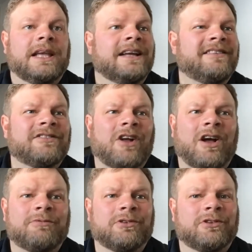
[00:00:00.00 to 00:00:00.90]
it just
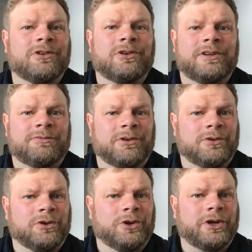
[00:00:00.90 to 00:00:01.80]
offers a little
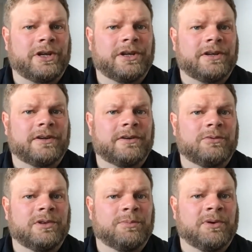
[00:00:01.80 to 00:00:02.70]
different look.
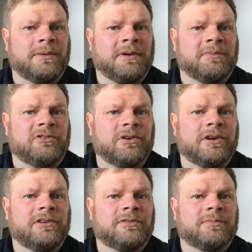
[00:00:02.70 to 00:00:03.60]
With the premium
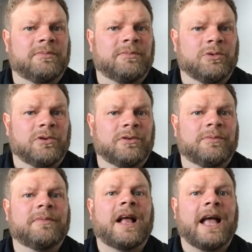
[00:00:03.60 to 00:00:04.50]
series,
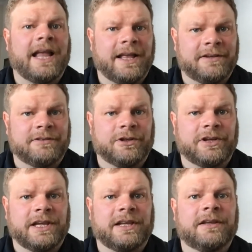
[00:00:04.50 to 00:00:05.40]
more high-end
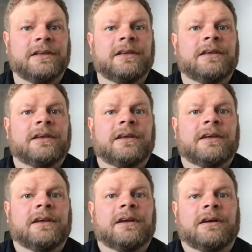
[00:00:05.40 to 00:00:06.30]
looking,
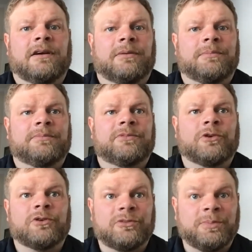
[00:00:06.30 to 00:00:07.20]

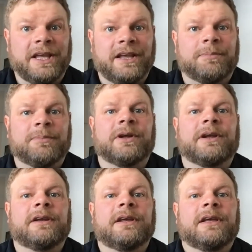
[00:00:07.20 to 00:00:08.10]
so to speak,
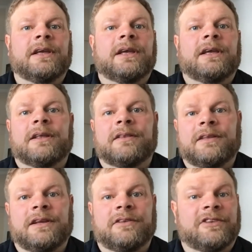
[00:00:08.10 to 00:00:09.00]
but
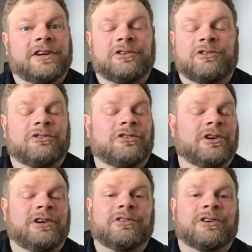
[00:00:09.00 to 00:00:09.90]
the signature
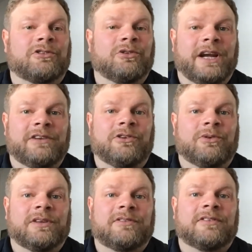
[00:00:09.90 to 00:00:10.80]
series looks great
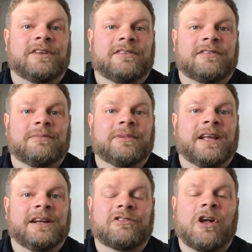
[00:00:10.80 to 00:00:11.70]
too.
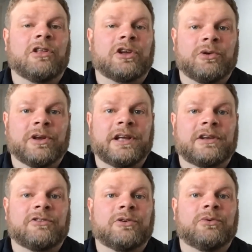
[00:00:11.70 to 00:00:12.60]
It's all acrylic,
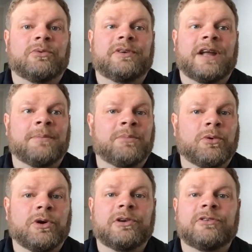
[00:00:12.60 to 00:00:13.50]
so
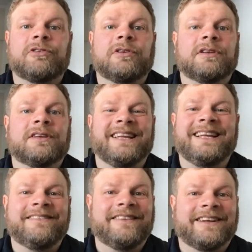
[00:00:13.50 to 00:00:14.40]
non-porous,
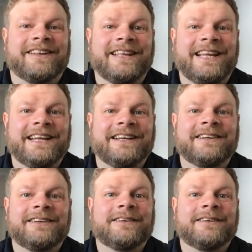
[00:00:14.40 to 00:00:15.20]
easy to clean